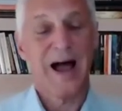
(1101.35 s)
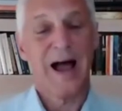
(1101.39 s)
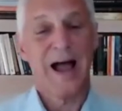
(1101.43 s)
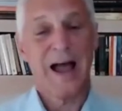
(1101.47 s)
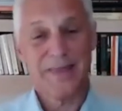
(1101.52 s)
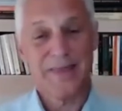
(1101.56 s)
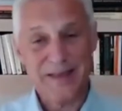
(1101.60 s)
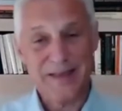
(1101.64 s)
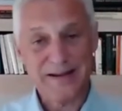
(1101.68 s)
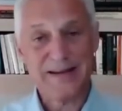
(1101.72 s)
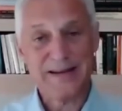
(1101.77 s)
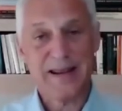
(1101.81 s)

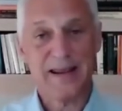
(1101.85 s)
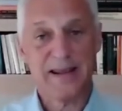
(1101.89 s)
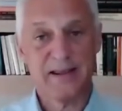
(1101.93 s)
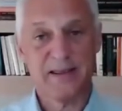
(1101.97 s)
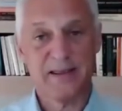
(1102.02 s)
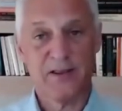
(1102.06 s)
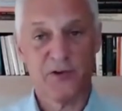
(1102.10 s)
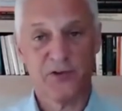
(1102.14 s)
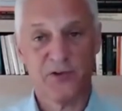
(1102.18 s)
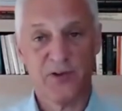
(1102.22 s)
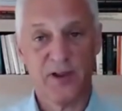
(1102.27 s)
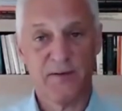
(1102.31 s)
and then taking
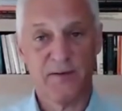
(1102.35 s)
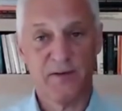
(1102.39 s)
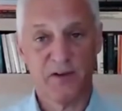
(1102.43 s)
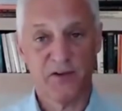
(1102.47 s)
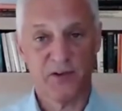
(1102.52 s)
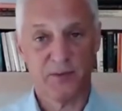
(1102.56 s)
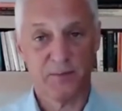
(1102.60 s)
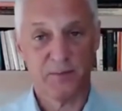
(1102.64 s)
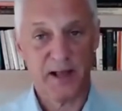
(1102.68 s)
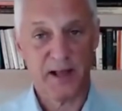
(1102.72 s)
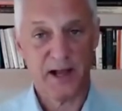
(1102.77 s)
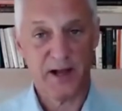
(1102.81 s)
those
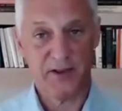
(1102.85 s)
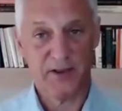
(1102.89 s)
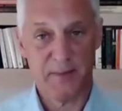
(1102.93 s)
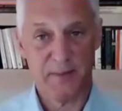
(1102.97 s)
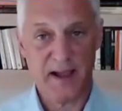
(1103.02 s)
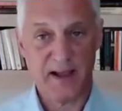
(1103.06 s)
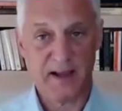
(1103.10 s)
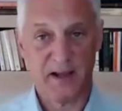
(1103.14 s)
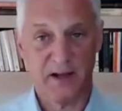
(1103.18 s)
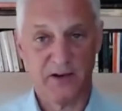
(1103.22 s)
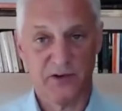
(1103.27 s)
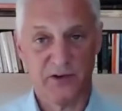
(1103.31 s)
savings and plowing them
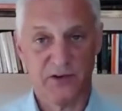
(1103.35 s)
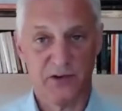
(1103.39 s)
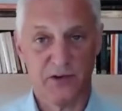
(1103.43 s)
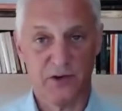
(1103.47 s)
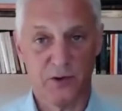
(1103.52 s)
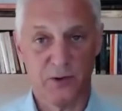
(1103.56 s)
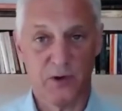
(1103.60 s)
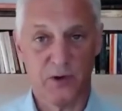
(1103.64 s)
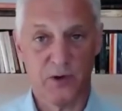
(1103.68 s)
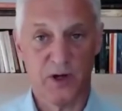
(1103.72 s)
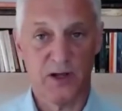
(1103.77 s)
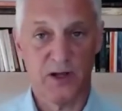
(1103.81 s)
back
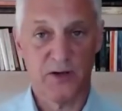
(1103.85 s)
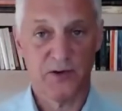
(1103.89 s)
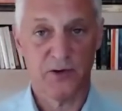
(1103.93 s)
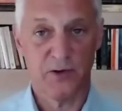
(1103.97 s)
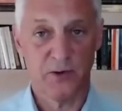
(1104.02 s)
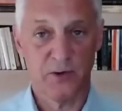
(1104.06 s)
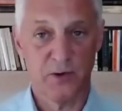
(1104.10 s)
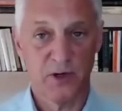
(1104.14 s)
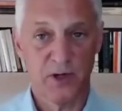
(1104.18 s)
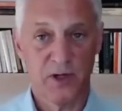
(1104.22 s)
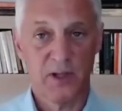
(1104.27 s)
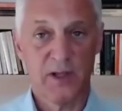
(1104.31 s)
into uh,
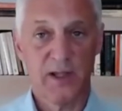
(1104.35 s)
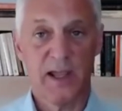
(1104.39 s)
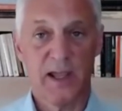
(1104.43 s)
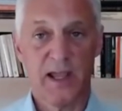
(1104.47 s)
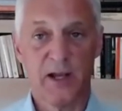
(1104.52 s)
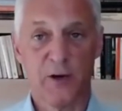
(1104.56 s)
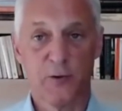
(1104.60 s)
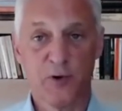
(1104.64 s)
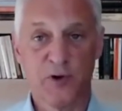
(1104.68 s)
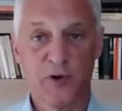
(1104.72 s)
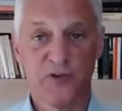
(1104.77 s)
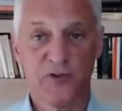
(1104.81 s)
to
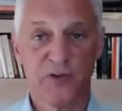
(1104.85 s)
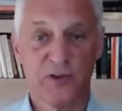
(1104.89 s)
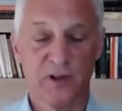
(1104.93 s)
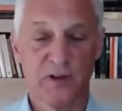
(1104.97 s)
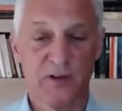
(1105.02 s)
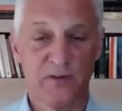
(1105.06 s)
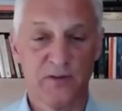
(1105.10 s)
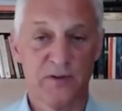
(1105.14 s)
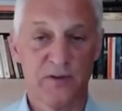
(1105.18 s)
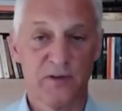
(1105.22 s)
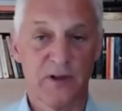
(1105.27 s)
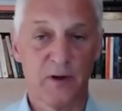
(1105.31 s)

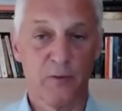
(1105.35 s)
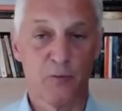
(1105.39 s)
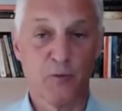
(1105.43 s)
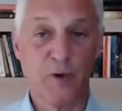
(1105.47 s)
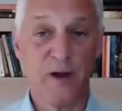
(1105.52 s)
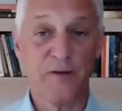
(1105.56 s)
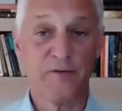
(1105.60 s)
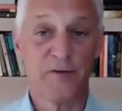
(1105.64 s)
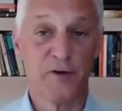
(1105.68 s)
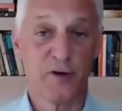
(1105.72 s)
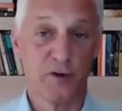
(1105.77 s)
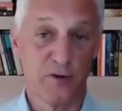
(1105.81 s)
increasingly
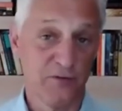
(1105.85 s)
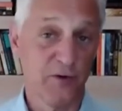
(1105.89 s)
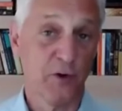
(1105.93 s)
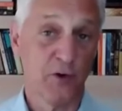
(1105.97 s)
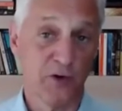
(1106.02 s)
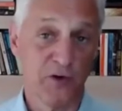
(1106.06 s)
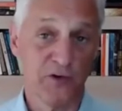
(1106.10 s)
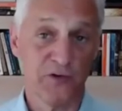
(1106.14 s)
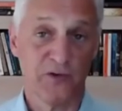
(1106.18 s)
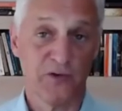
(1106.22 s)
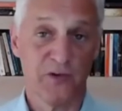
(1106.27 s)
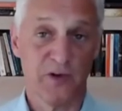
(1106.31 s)
revenue
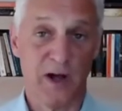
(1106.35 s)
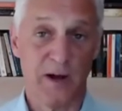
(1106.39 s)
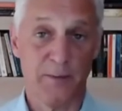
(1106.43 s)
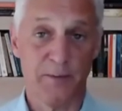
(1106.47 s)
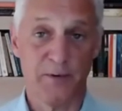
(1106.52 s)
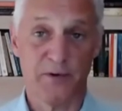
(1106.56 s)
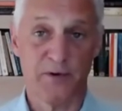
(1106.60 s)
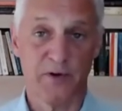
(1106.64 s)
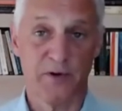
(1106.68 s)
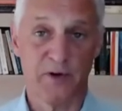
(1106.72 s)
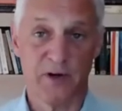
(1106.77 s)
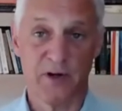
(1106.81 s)
focused
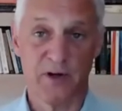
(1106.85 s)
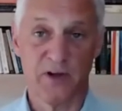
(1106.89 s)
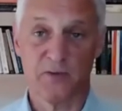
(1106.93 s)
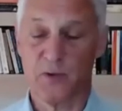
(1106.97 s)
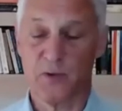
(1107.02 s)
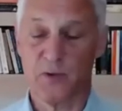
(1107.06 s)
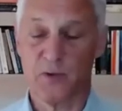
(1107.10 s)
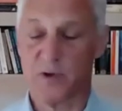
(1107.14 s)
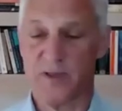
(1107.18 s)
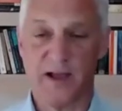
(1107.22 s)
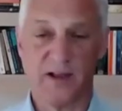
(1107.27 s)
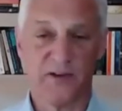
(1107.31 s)
opportunities,
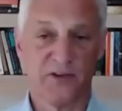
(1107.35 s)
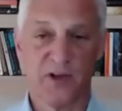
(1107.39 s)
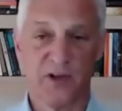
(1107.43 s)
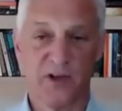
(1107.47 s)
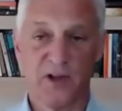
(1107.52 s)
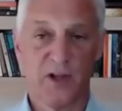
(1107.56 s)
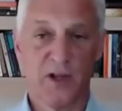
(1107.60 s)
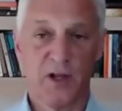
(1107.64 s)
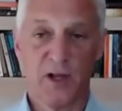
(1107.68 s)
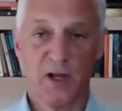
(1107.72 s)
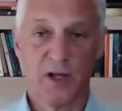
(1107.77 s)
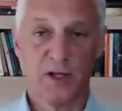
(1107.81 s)
whether that's
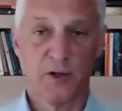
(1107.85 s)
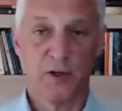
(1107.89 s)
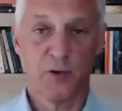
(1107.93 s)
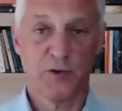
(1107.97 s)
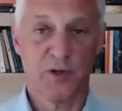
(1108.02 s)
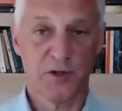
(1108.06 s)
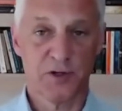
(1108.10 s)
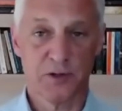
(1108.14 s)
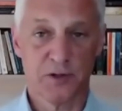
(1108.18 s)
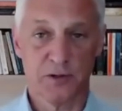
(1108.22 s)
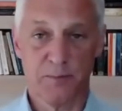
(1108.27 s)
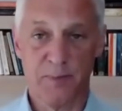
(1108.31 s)
new
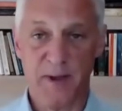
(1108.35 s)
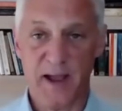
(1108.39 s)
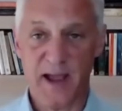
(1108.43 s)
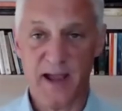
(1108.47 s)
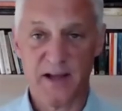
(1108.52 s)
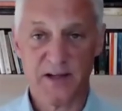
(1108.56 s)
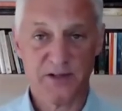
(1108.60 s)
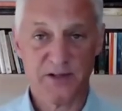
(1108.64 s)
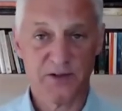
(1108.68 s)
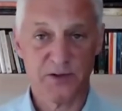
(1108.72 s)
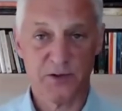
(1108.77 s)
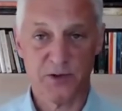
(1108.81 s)
digital
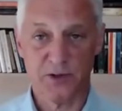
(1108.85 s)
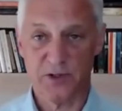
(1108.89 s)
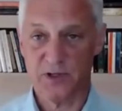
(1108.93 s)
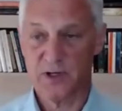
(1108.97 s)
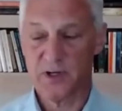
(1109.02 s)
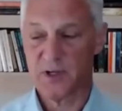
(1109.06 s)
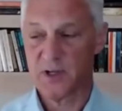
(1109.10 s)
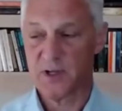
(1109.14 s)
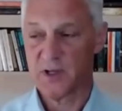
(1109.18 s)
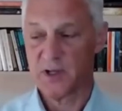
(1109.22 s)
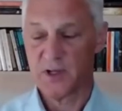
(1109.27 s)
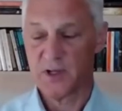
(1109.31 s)
banks or